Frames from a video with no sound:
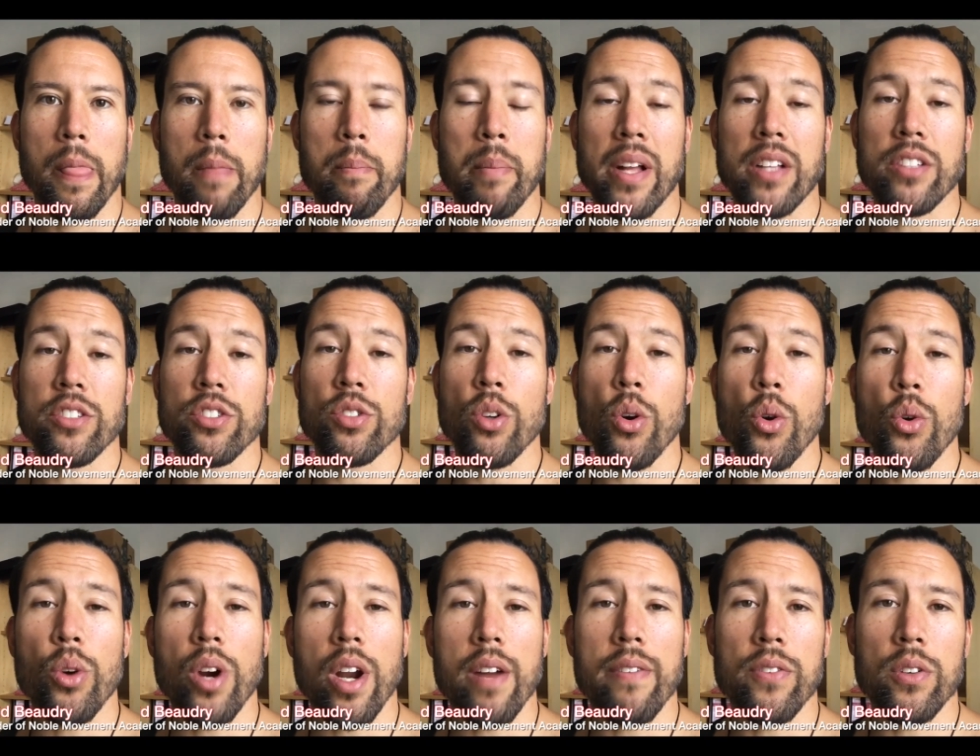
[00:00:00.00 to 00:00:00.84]
Man, so
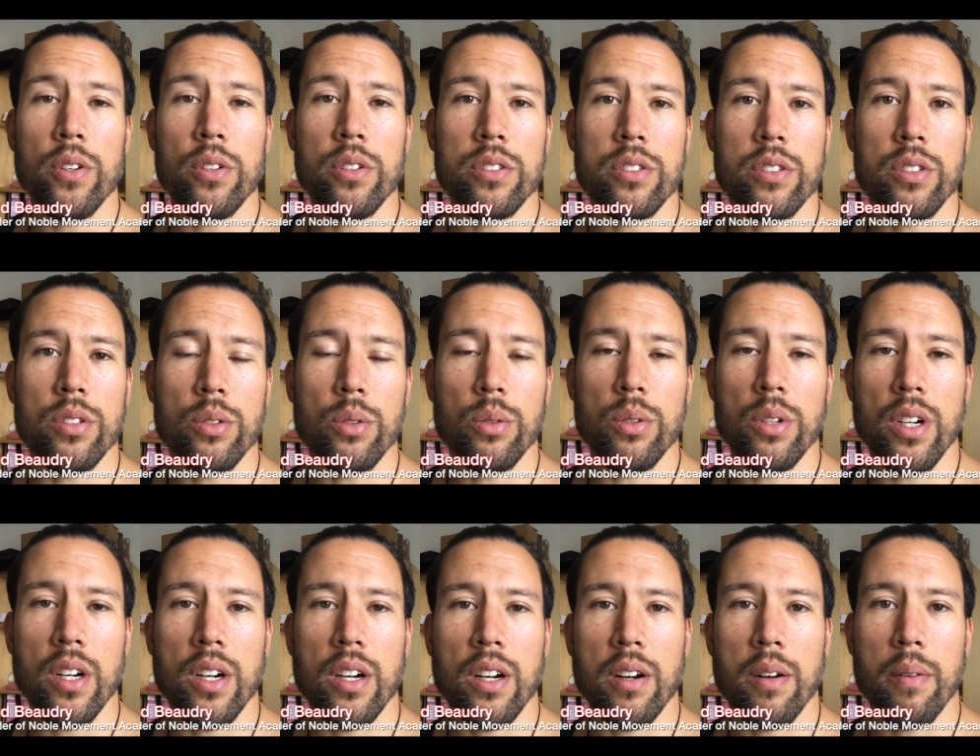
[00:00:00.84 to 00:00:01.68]
grateful
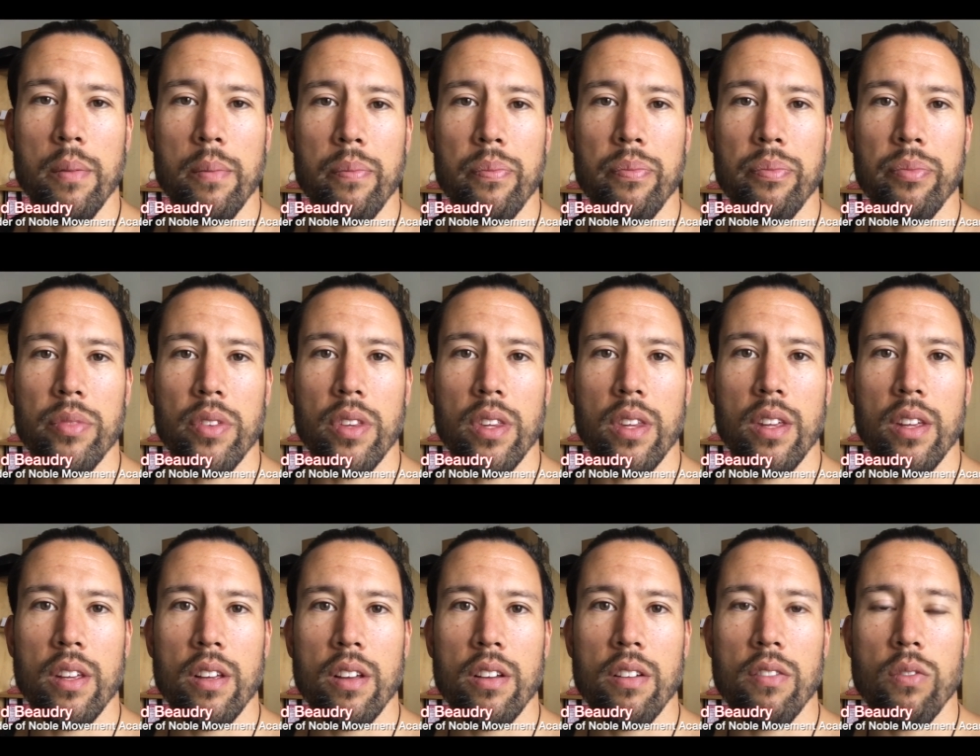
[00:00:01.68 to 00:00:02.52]
to um,
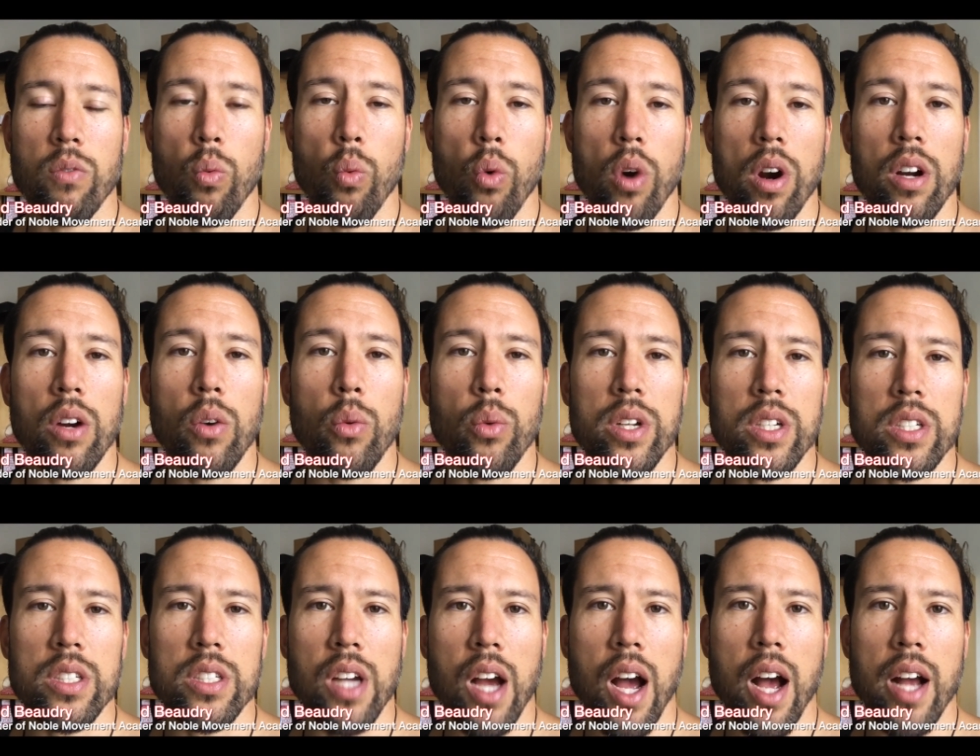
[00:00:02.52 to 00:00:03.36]
work with
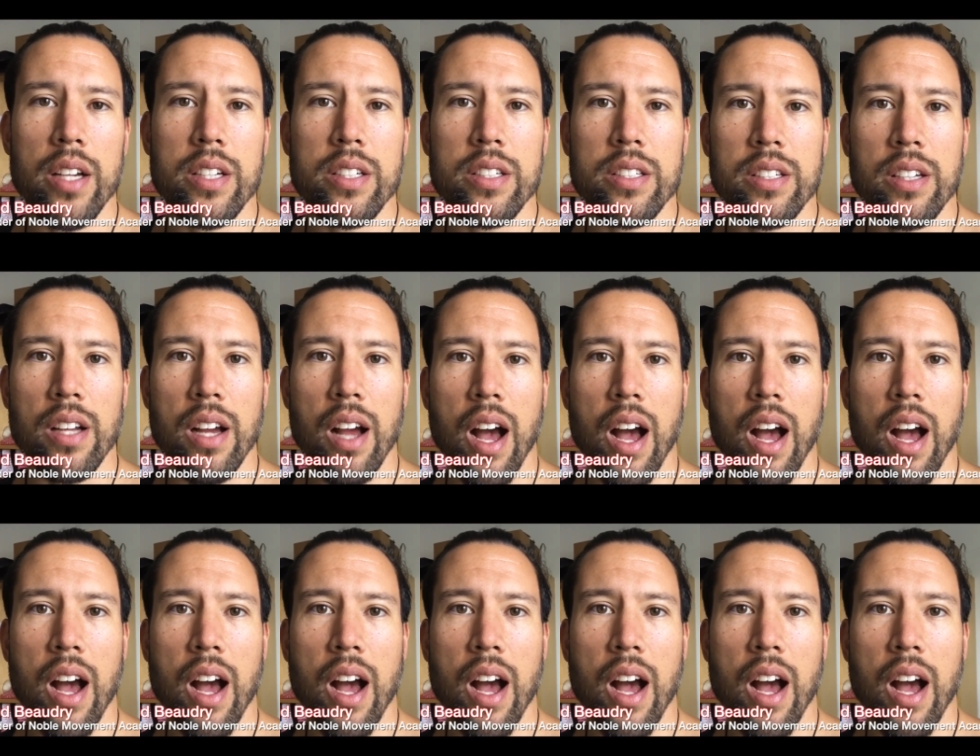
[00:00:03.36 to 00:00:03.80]
Josh.